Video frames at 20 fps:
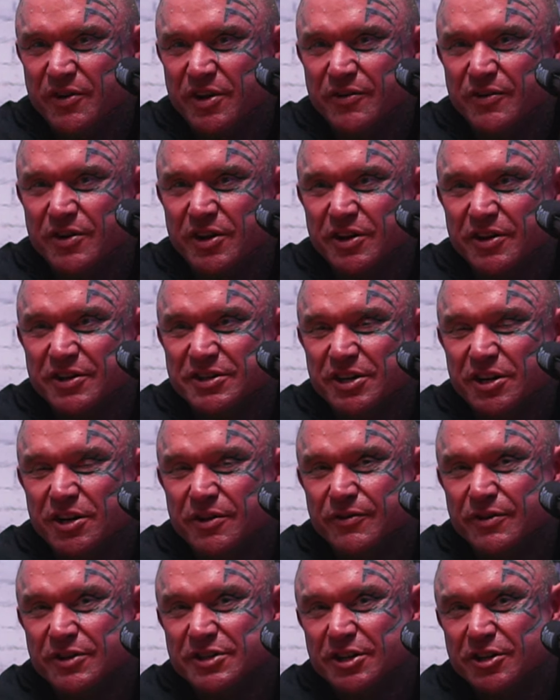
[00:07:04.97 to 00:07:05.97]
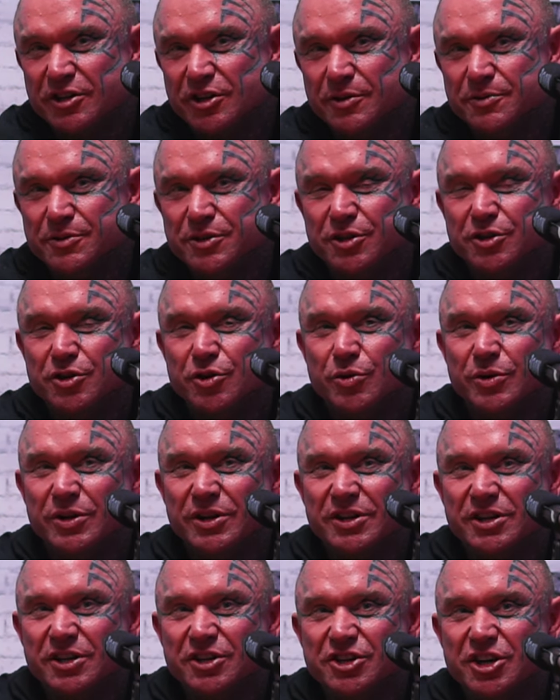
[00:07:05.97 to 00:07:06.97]
even, like I said, even sometimes you're doing it at
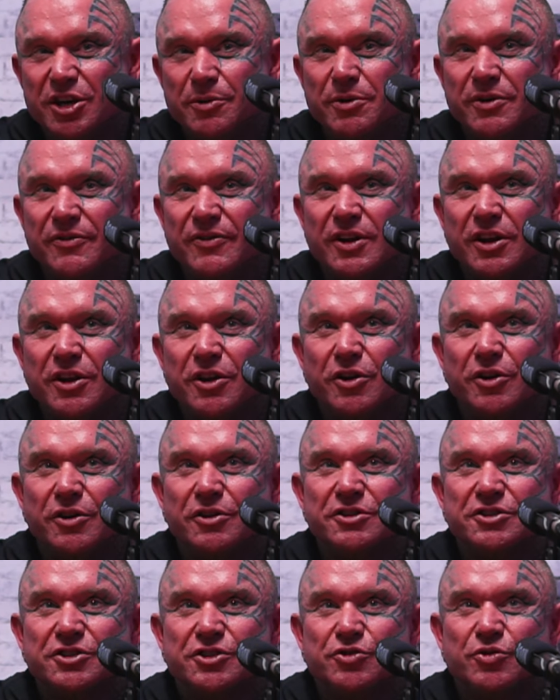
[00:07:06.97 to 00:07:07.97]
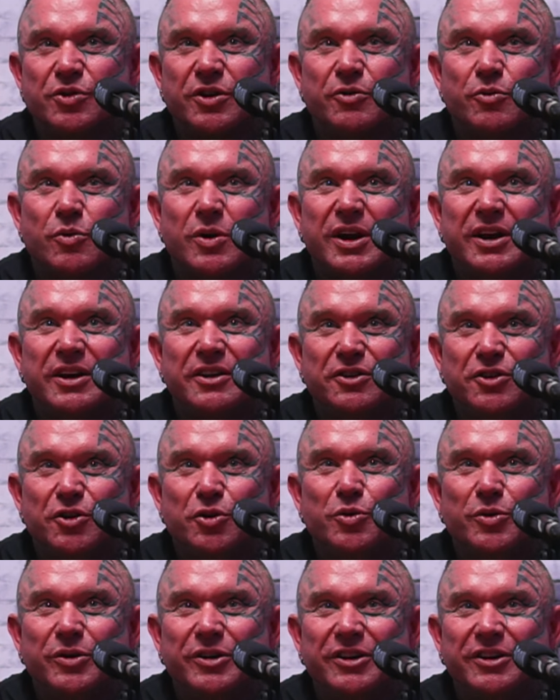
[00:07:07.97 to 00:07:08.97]
the gym, even though you've got a strict way of
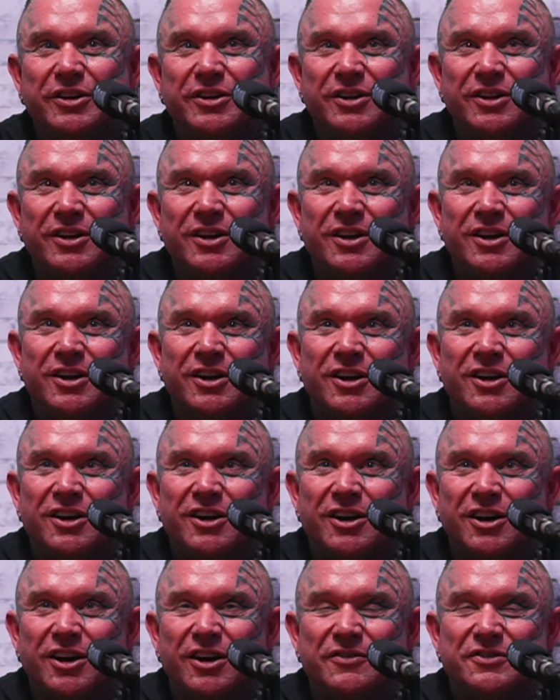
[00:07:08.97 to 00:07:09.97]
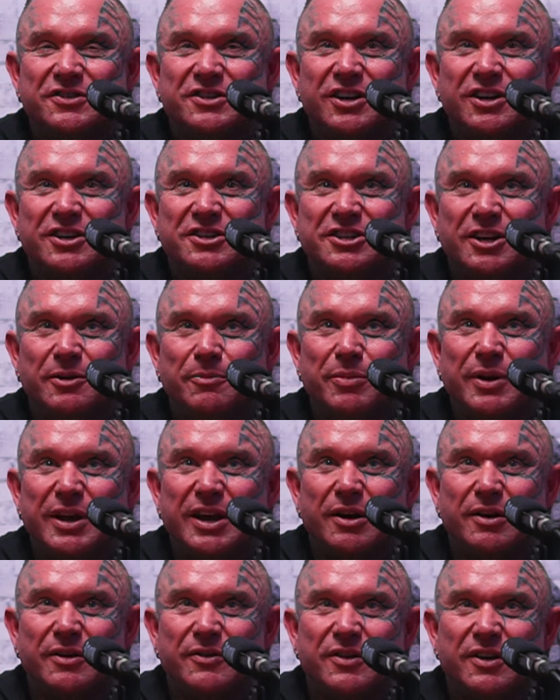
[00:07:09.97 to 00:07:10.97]
doing it. I've seen some
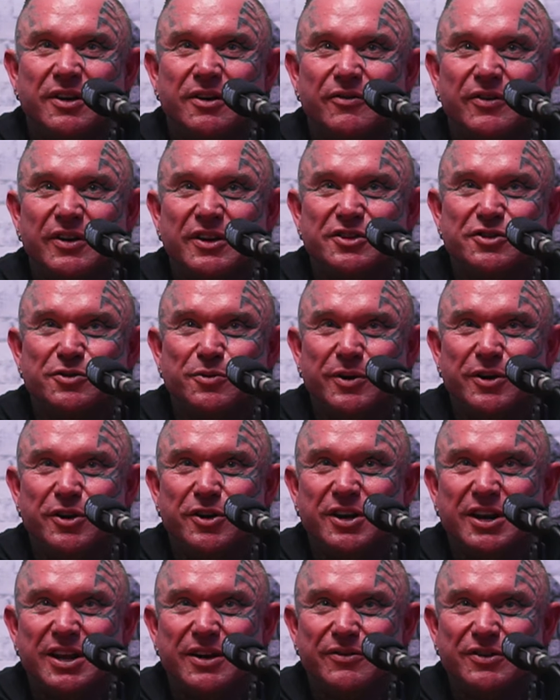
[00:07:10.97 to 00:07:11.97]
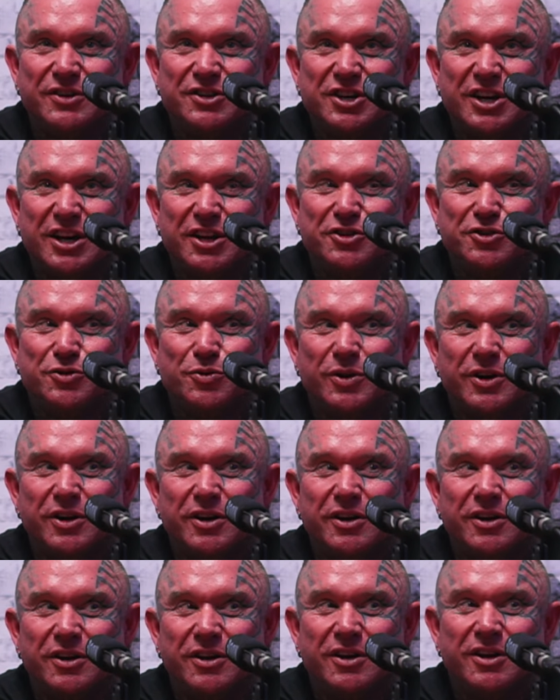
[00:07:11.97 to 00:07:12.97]
powerlifting events where you can have a judge where
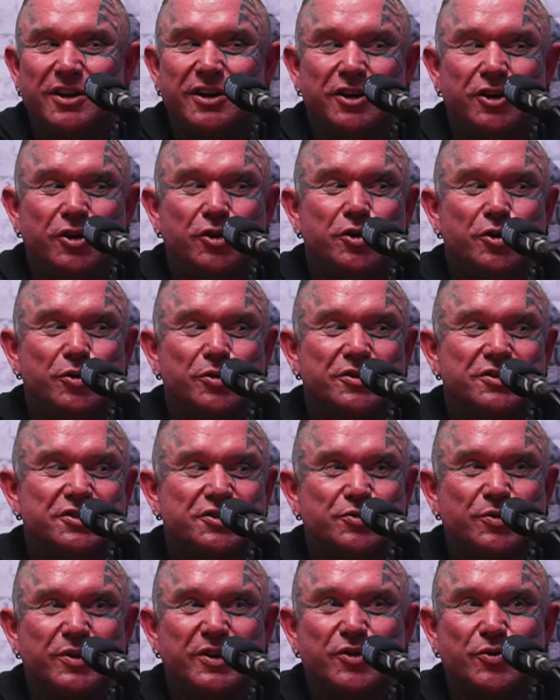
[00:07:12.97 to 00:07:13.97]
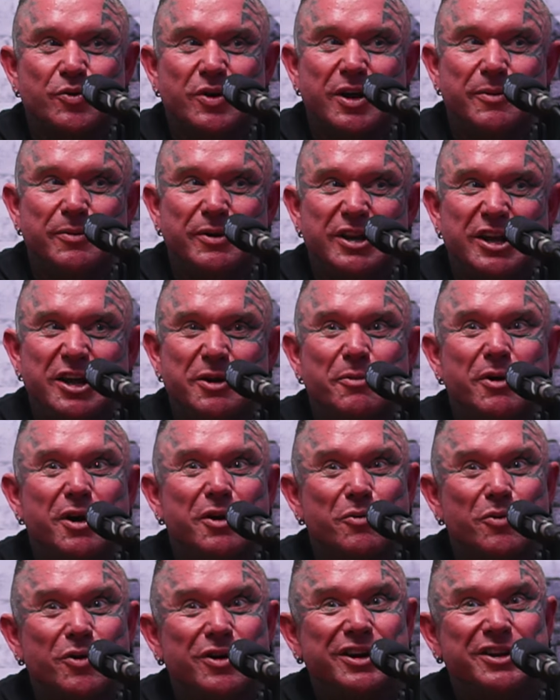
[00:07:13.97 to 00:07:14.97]
you do it a strict way, but he might
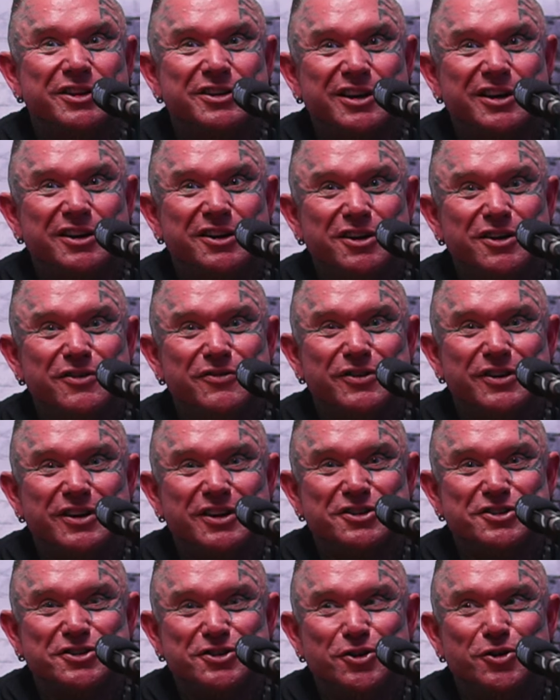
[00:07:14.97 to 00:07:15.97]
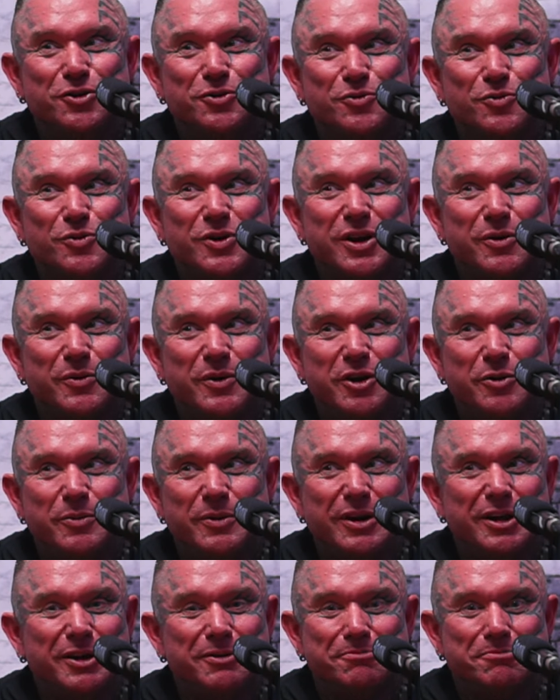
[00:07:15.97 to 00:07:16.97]
want it done even a certain way where he'll be
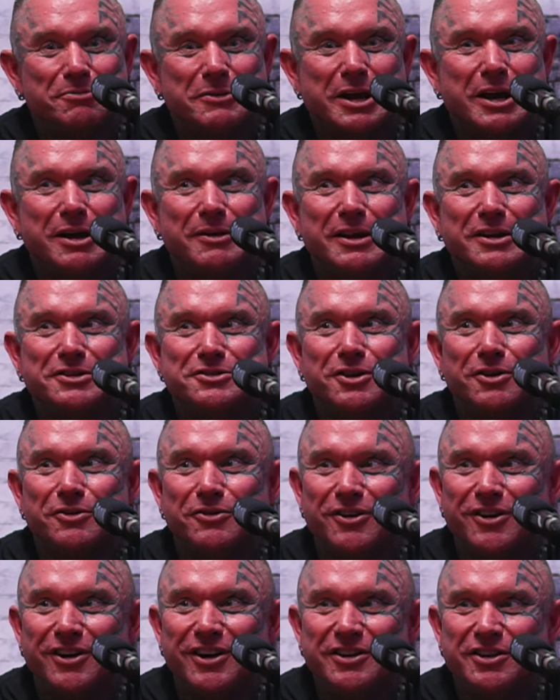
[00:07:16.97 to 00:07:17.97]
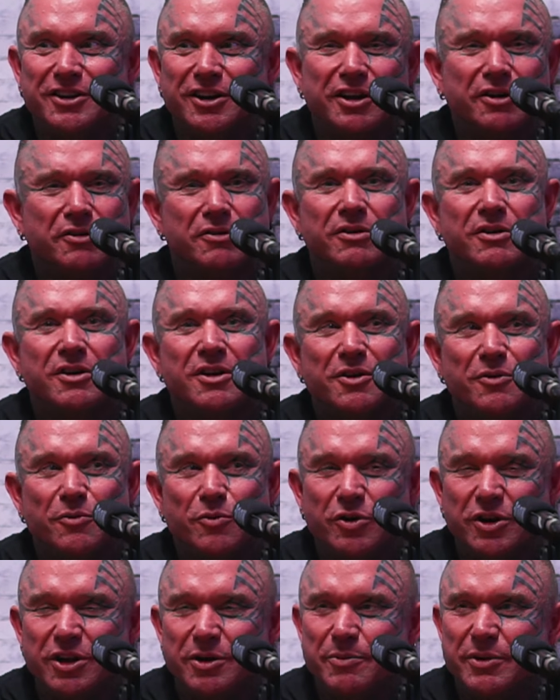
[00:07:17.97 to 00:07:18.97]
like, nah, that's not right. And you're like, what
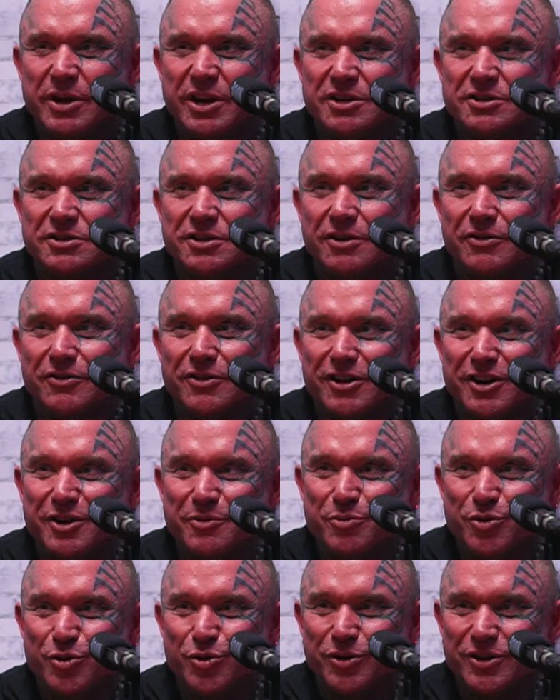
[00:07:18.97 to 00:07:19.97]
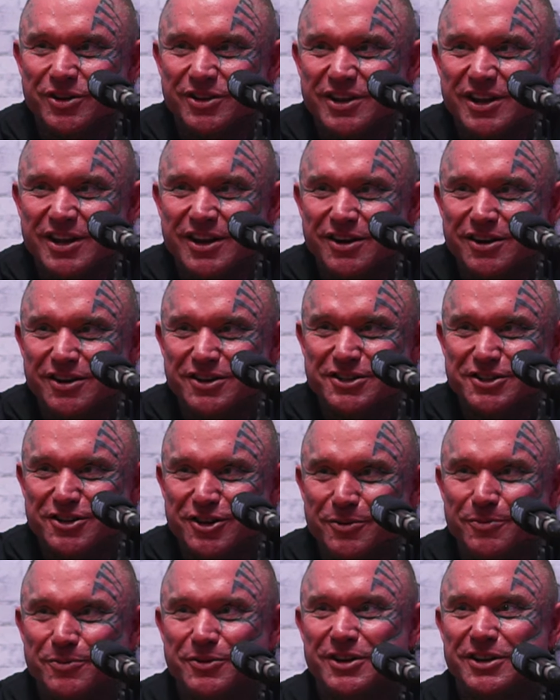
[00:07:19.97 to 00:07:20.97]
do you mean it's not right? I brought it down. I
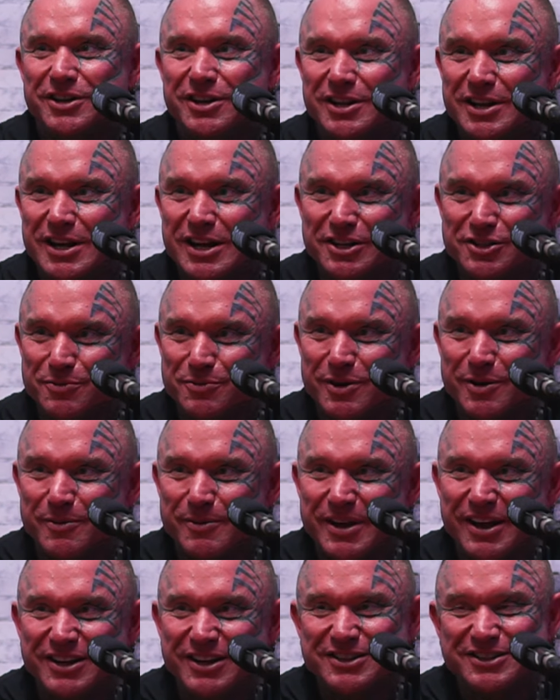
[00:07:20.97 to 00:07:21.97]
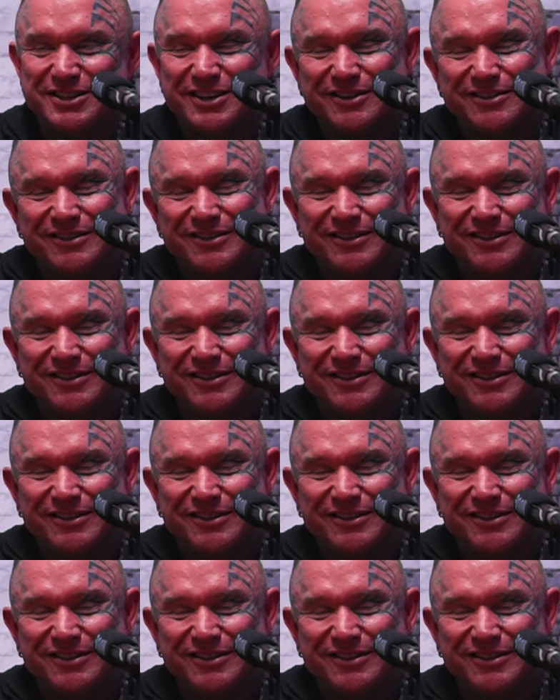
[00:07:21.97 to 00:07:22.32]
stopped. I didn't arch my back. So